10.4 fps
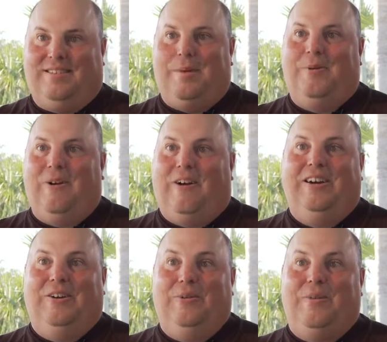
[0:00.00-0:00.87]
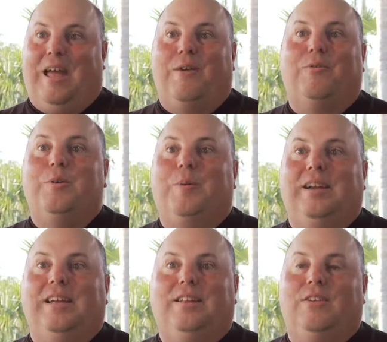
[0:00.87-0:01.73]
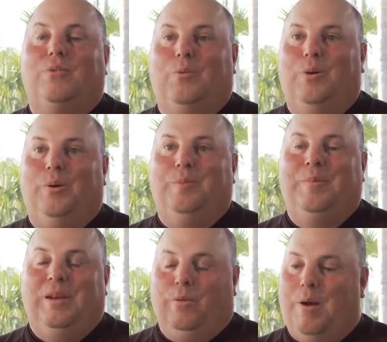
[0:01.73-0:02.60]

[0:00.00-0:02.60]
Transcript: seminar here, that everybody in this room